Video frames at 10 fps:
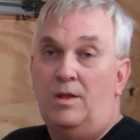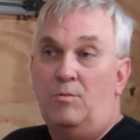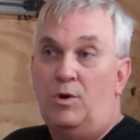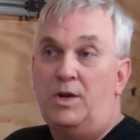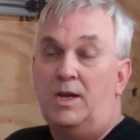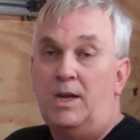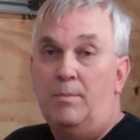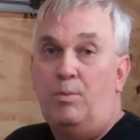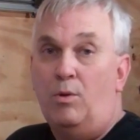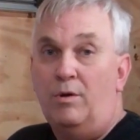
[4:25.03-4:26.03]
where you can
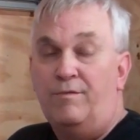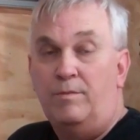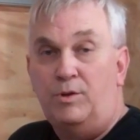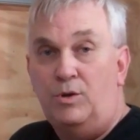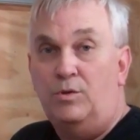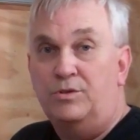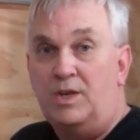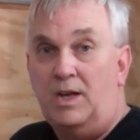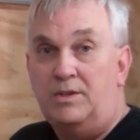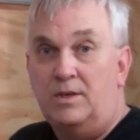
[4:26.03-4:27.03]
import from Google
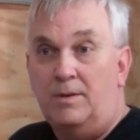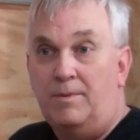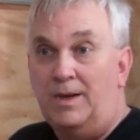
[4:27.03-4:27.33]
SketchUp.